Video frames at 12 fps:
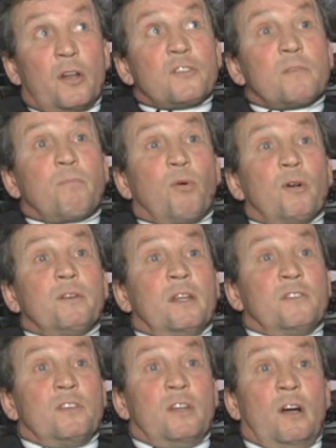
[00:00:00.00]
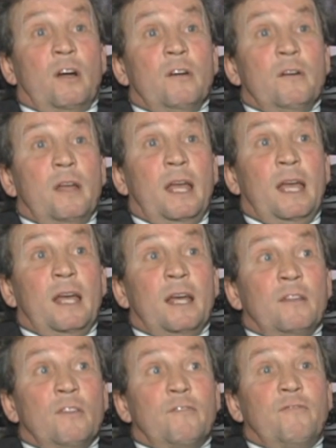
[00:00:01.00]
as important as they are,
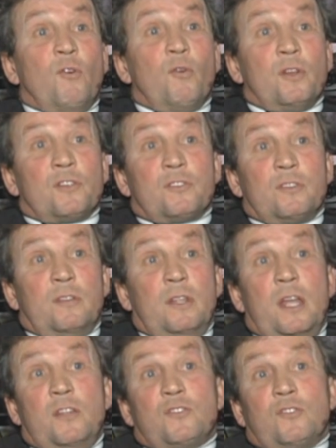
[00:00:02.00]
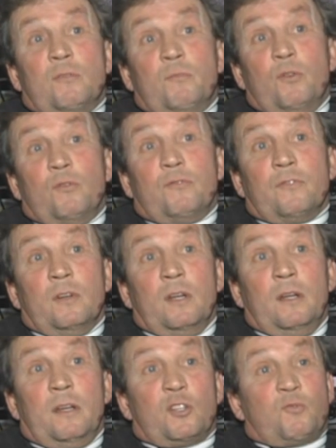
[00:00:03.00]
and the focus needs to move.
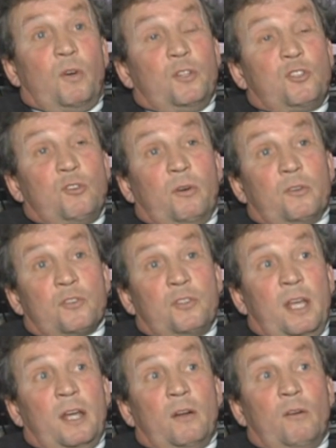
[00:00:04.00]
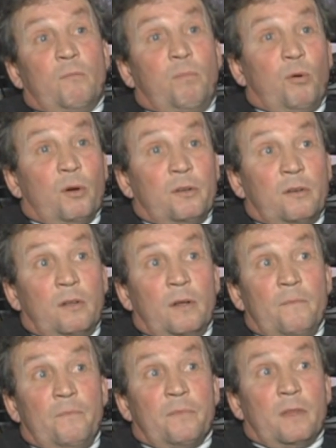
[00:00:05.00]
Because once you understand how important
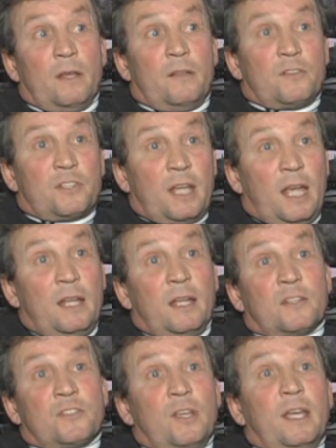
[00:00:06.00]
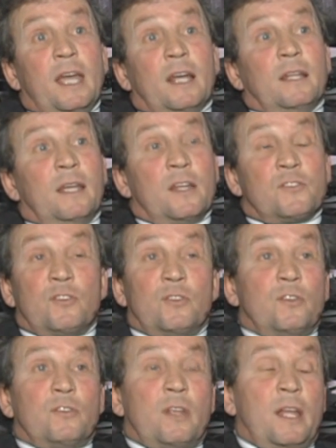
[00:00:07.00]
skating and stick handling
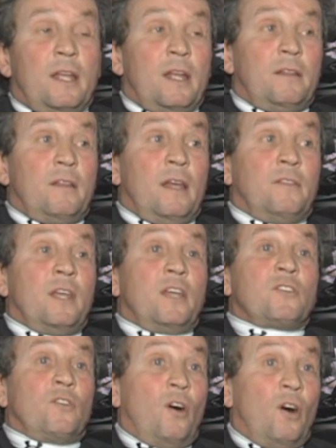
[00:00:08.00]
is, it takes an